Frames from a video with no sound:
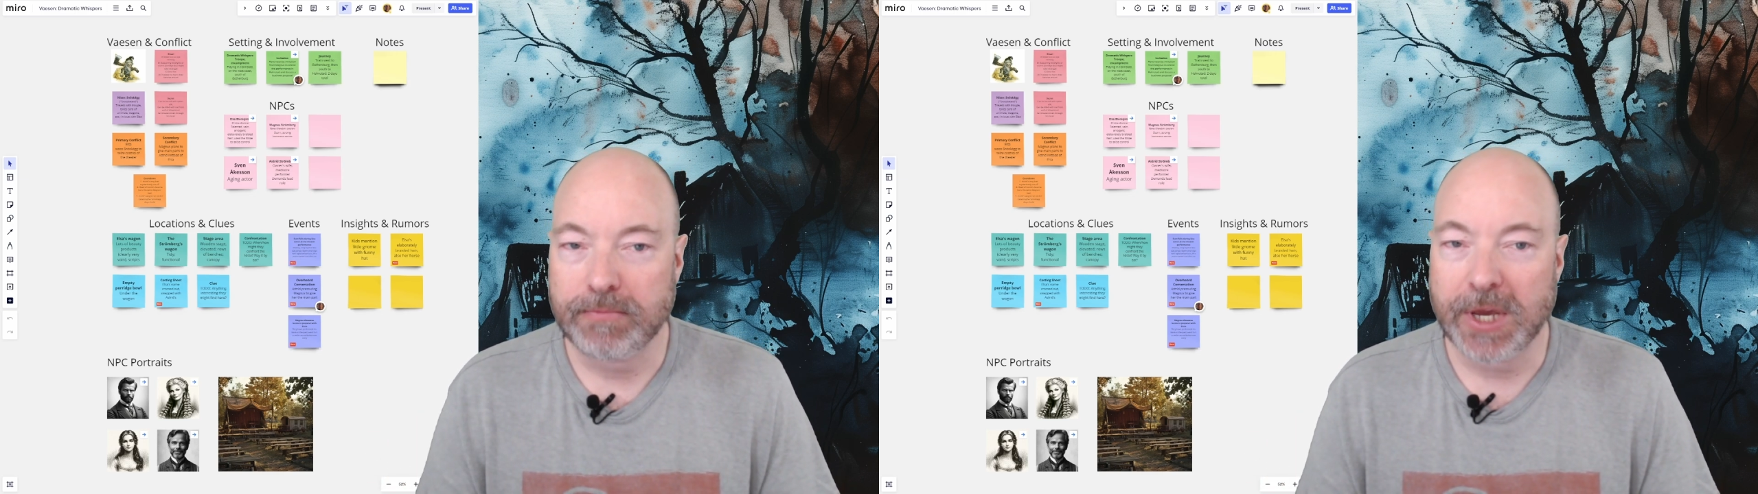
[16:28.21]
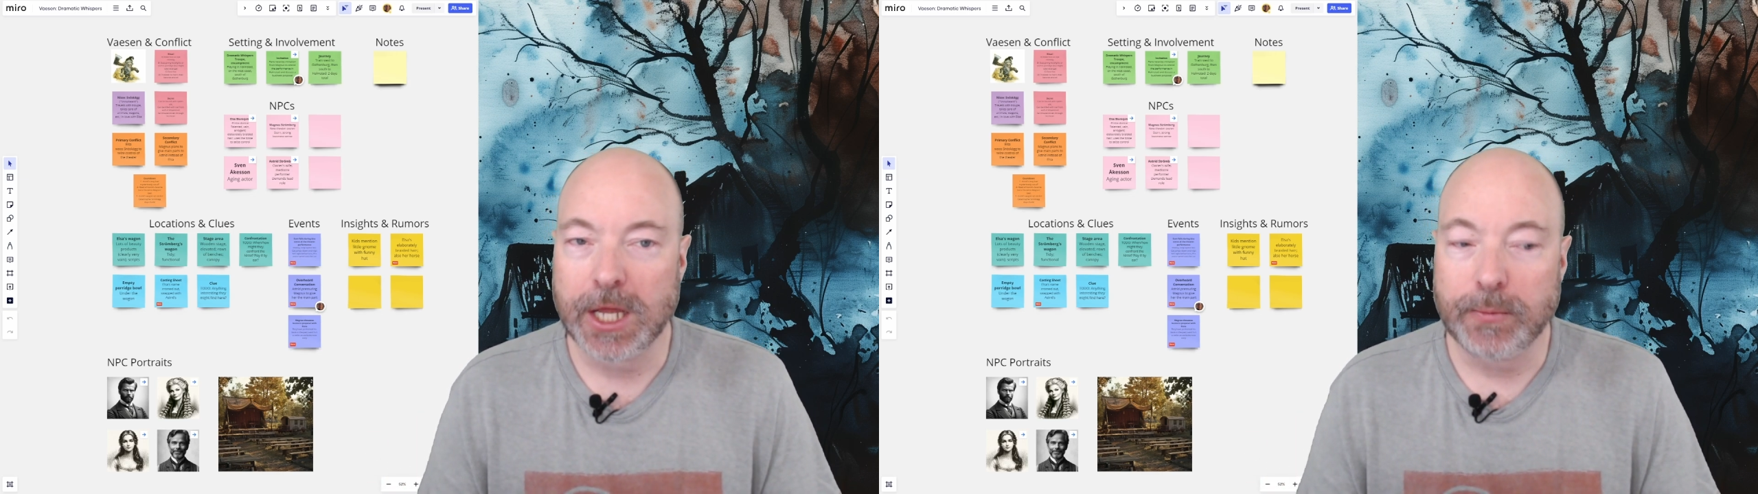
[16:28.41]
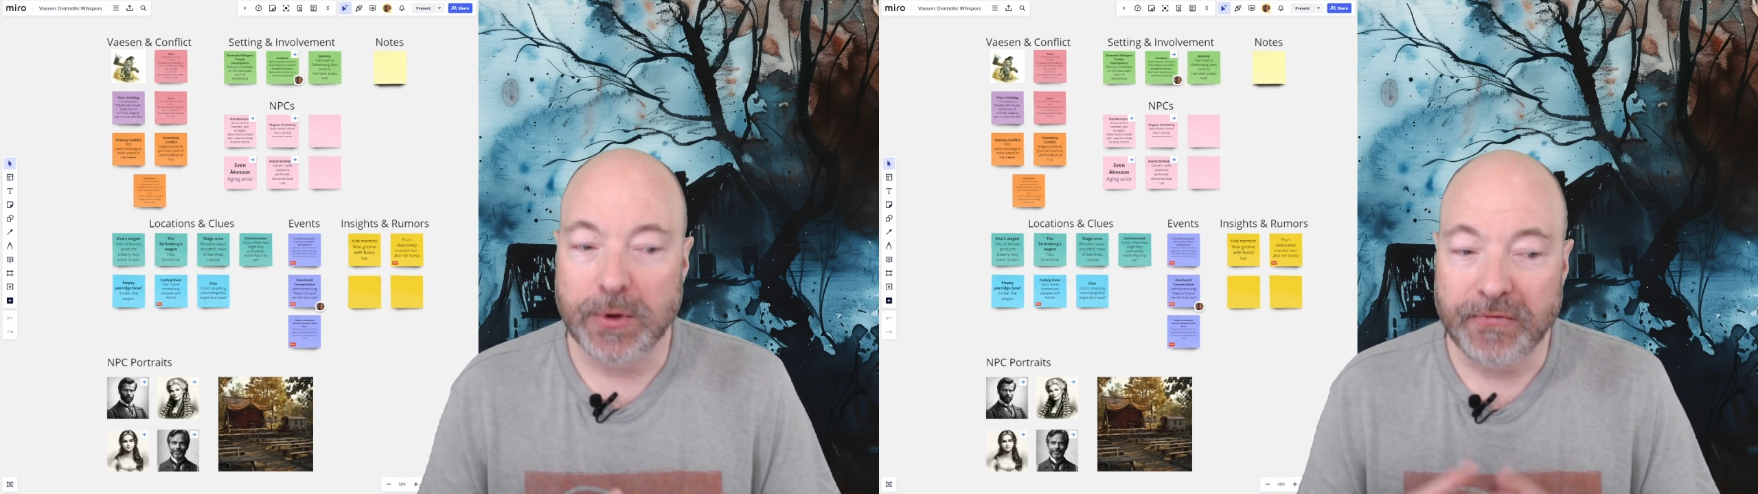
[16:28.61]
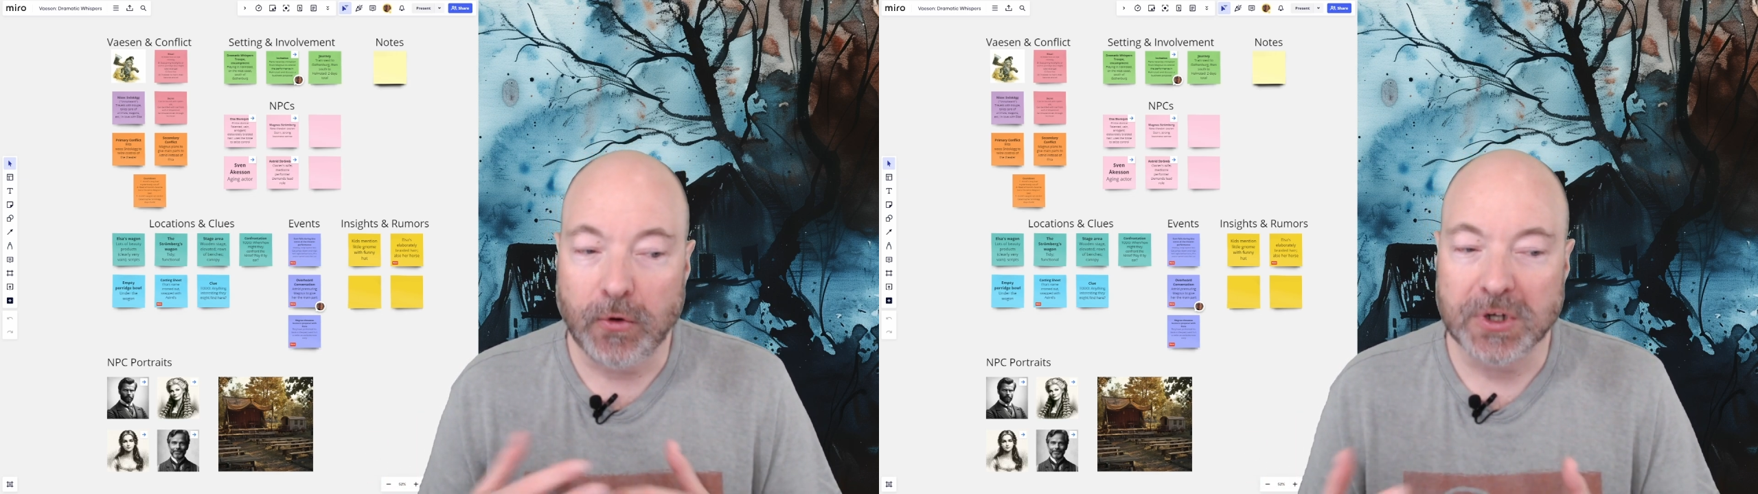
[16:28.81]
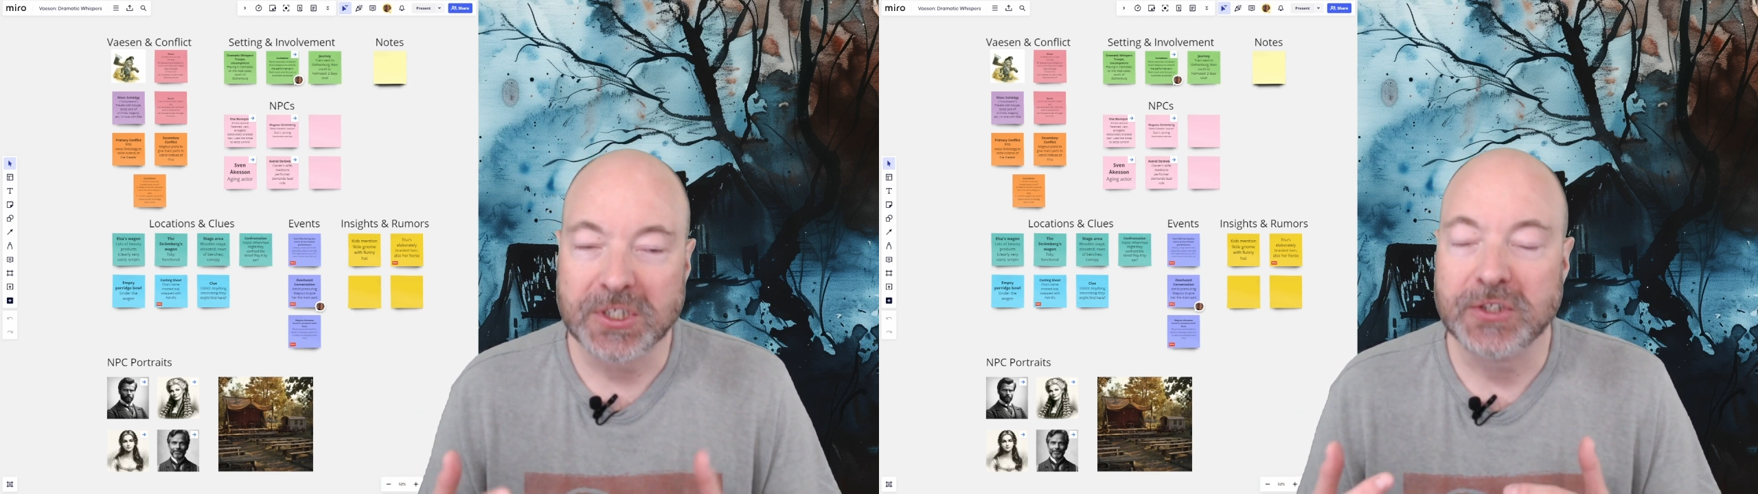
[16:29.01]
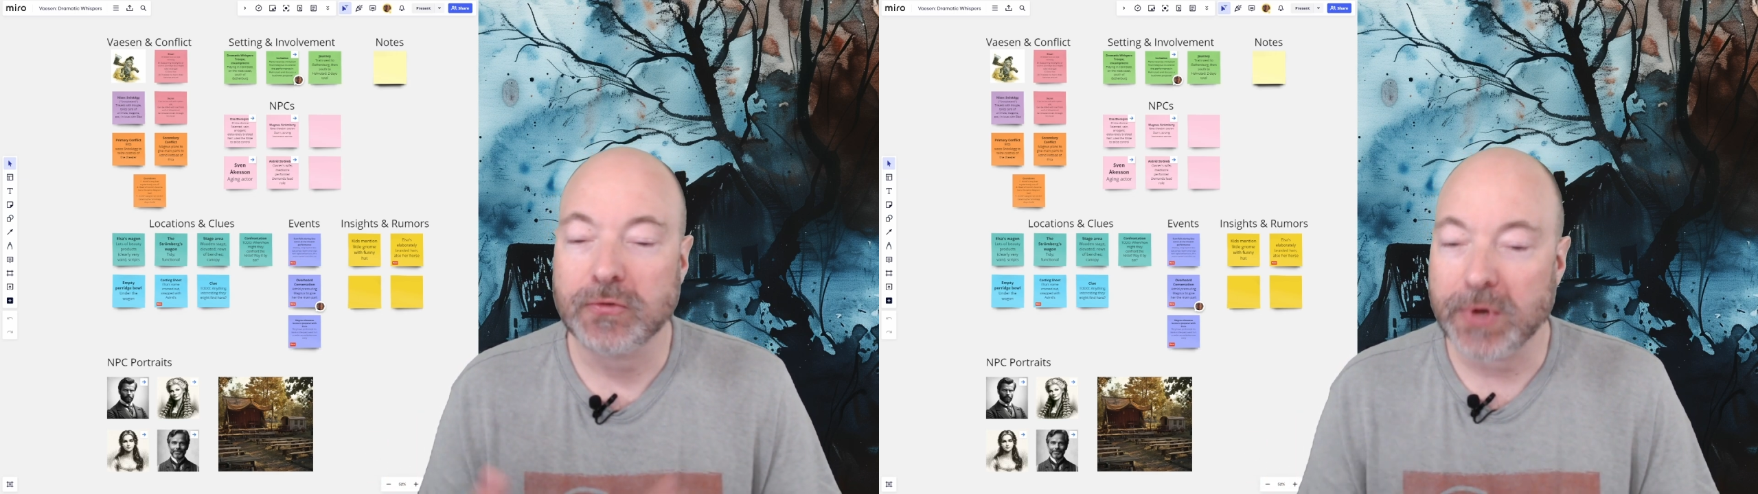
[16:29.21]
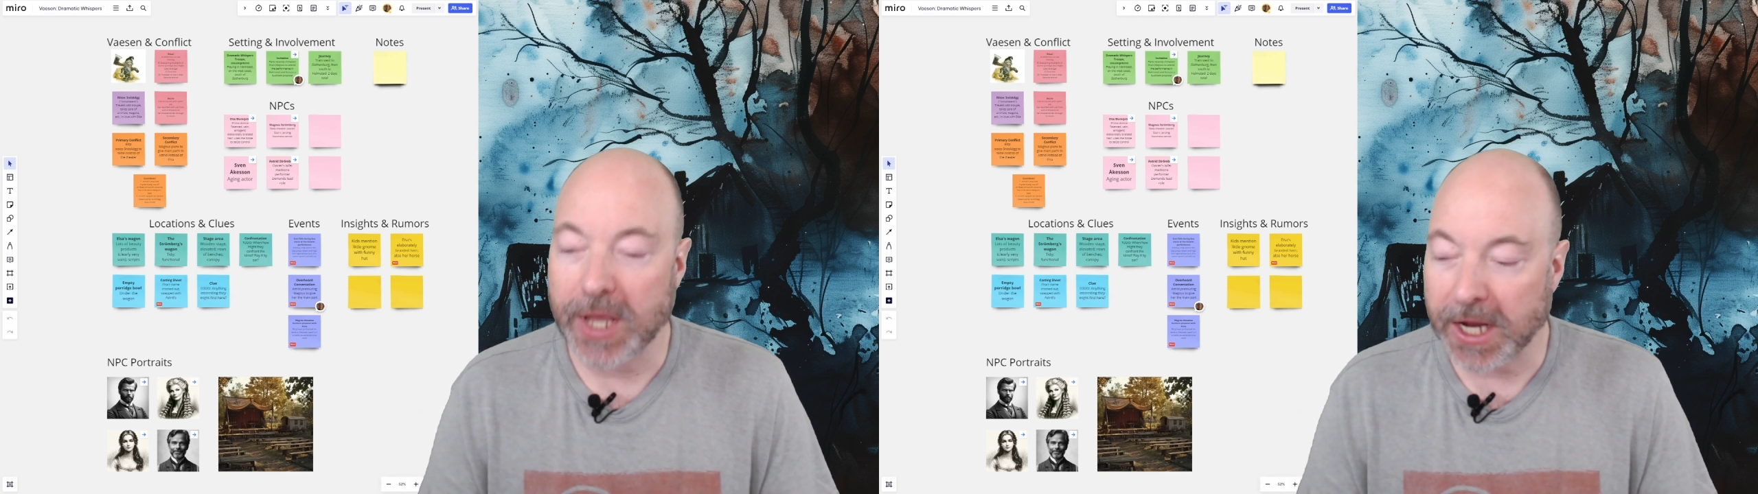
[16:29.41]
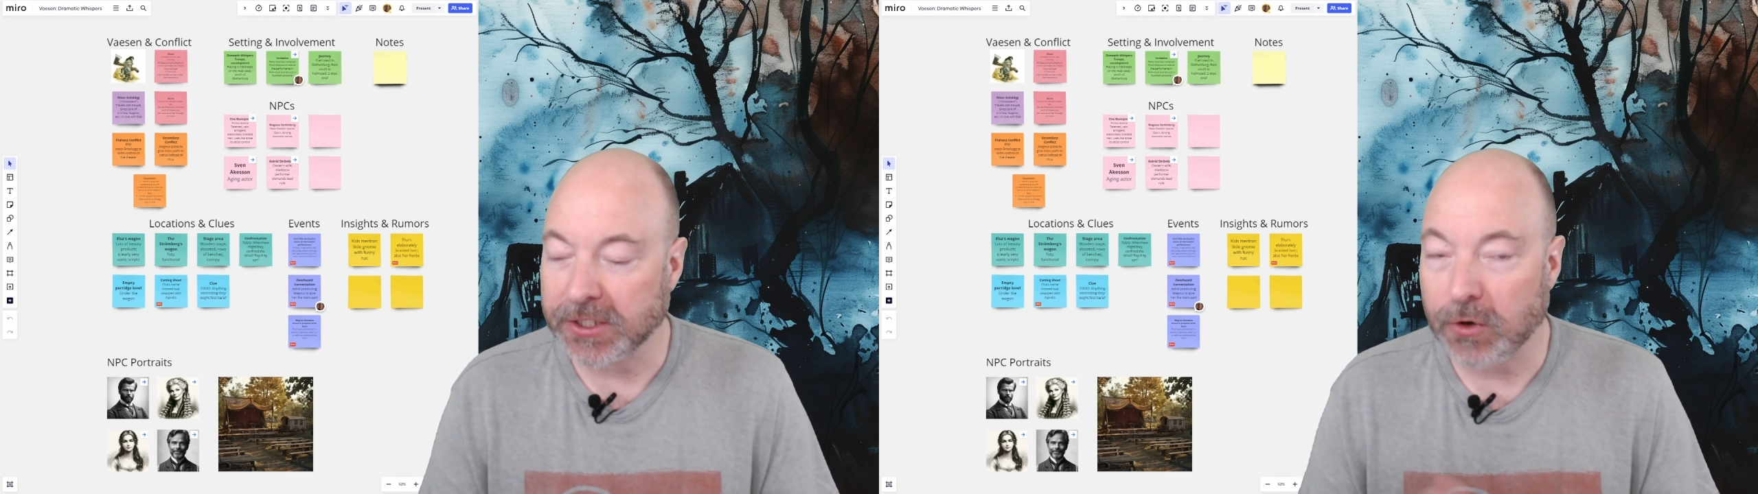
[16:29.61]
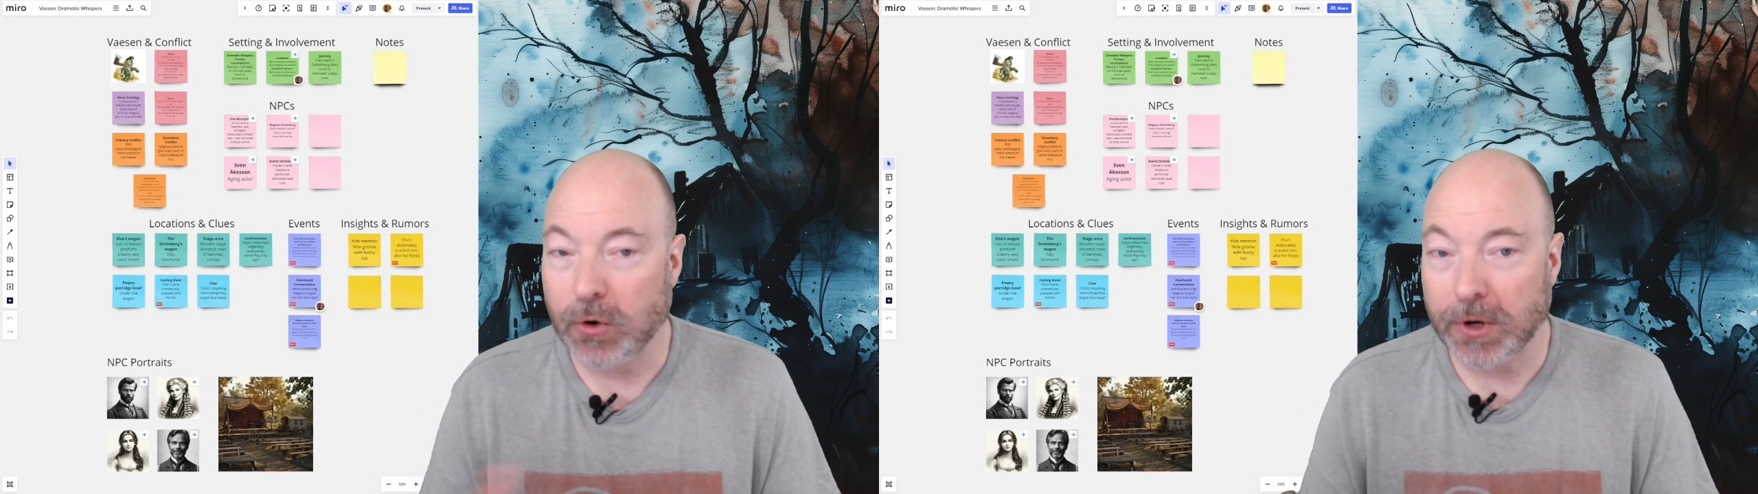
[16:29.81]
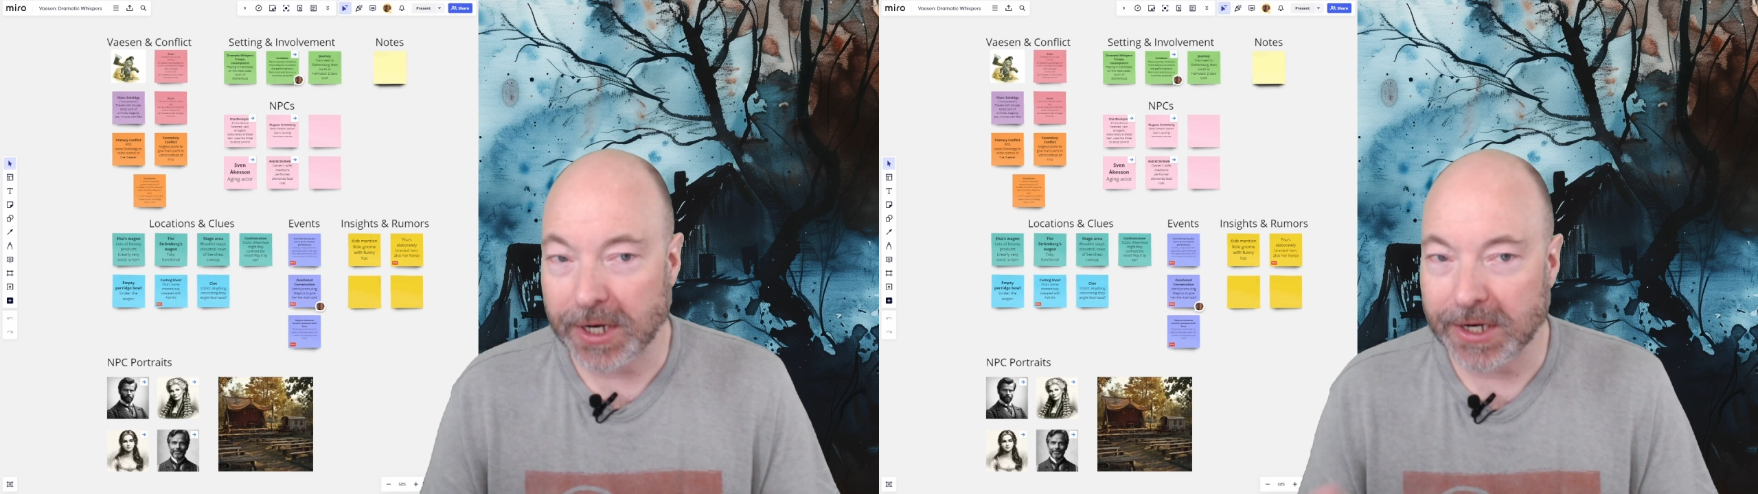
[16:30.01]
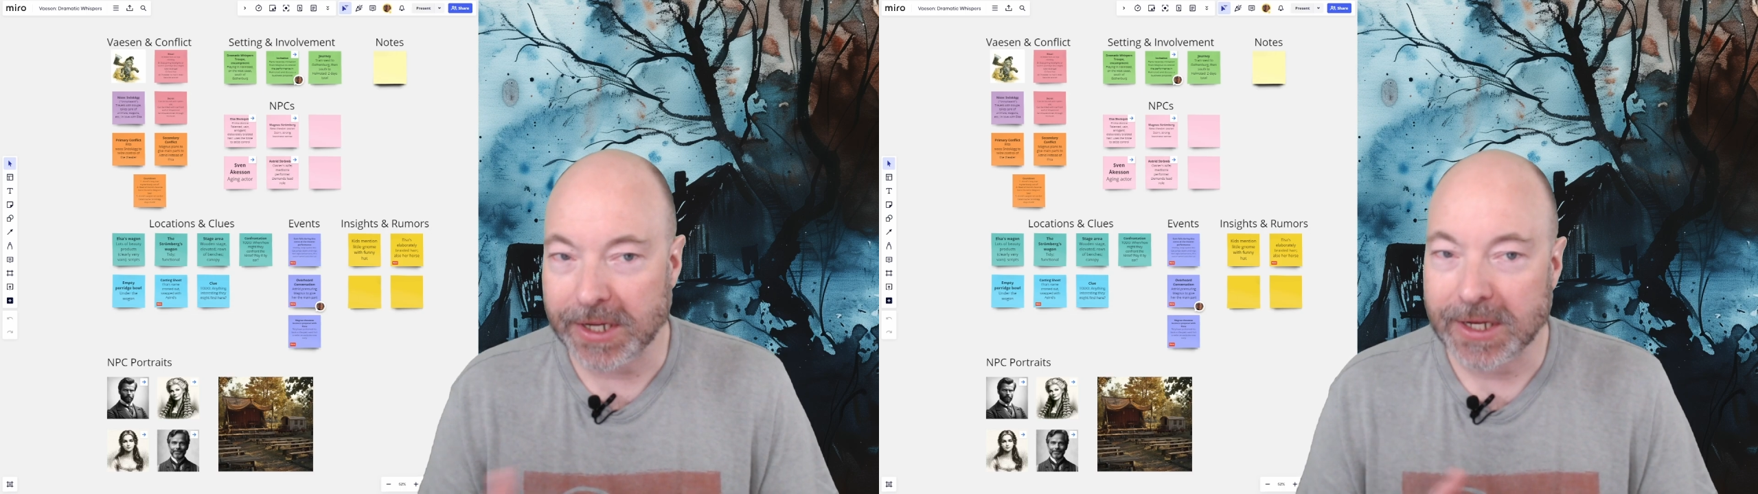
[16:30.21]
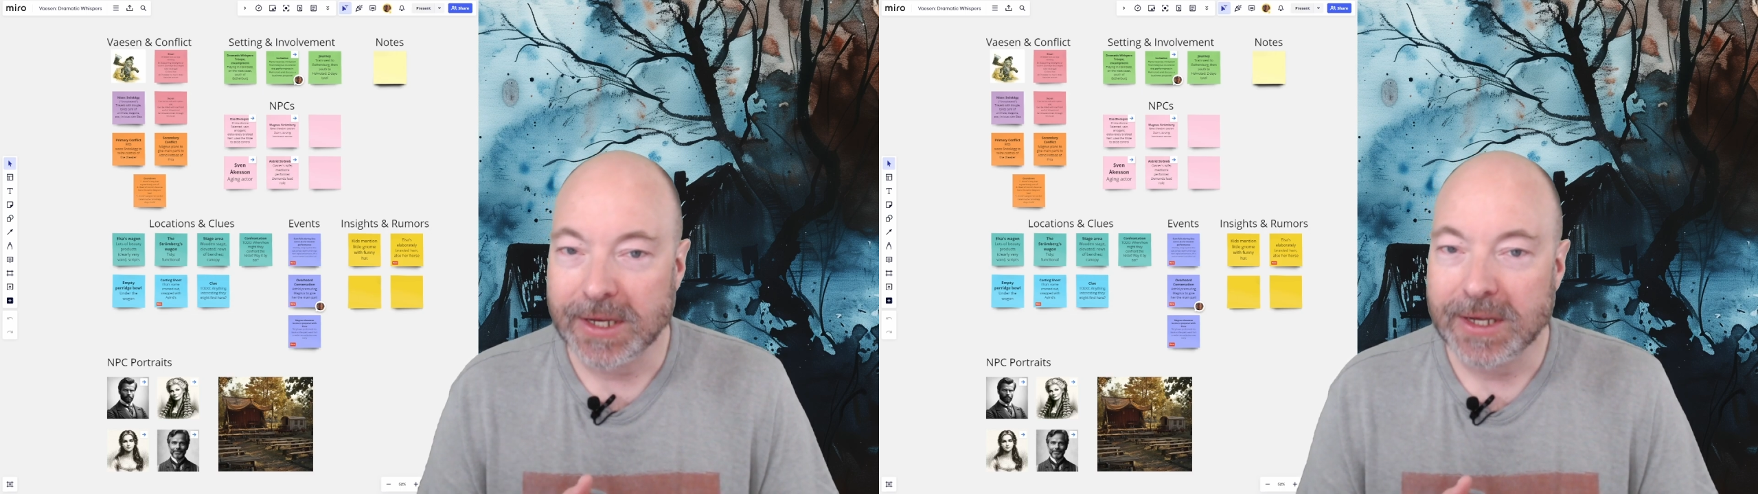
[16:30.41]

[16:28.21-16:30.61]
and be forced to react accordingly.